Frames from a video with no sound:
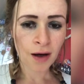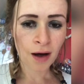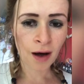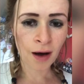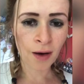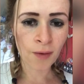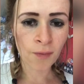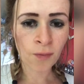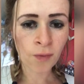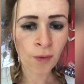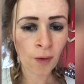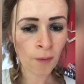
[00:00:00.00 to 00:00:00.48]

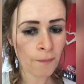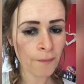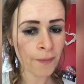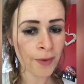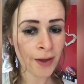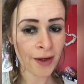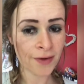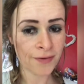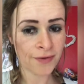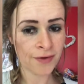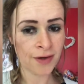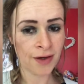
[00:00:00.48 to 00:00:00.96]
I won't
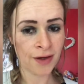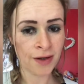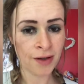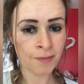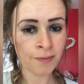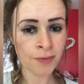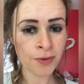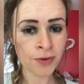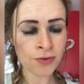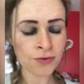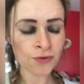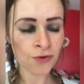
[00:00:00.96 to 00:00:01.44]
be adding any
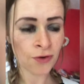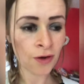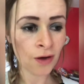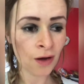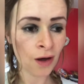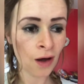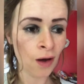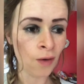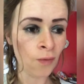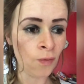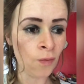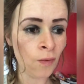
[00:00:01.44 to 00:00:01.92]

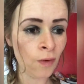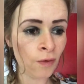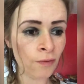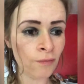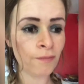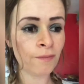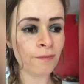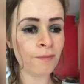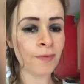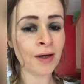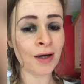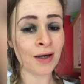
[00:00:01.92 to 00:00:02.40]
butter, I
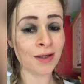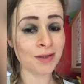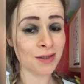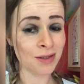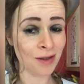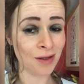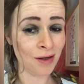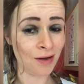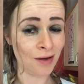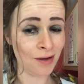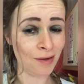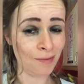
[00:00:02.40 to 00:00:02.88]
won't be
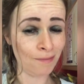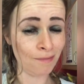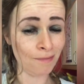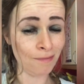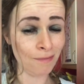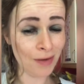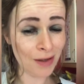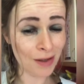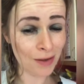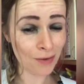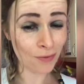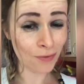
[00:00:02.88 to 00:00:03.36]
adding any
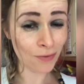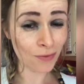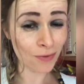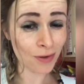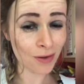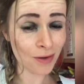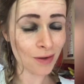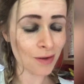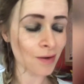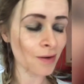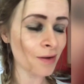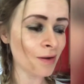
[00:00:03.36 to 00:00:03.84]

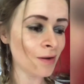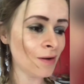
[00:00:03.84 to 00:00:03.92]
milk,